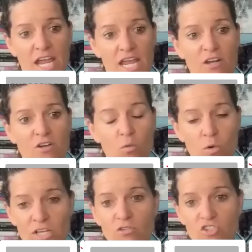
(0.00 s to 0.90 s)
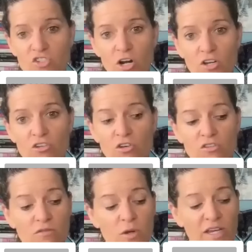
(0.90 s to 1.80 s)
And when you start,
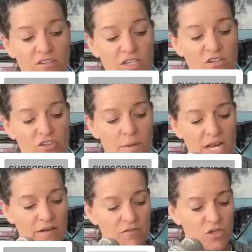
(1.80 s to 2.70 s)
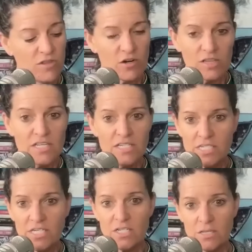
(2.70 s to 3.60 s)
those of you, I see so many of you that are
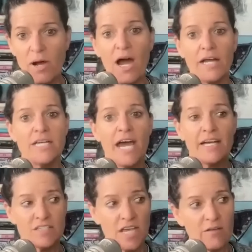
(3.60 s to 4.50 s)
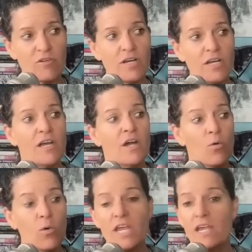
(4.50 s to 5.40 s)
listening to the podcast every
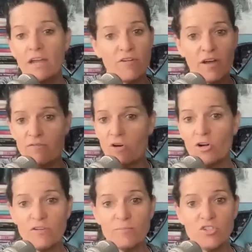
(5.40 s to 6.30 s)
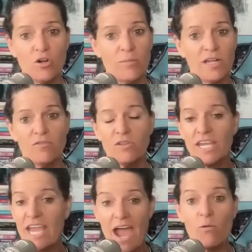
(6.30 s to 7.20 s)
week. I've I've heard from so many of you
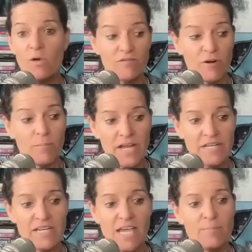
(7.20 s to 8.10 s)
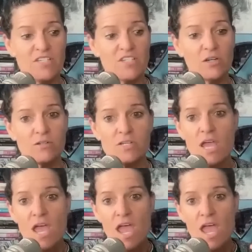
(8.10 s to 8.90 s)
that can't wait for Monday's episode.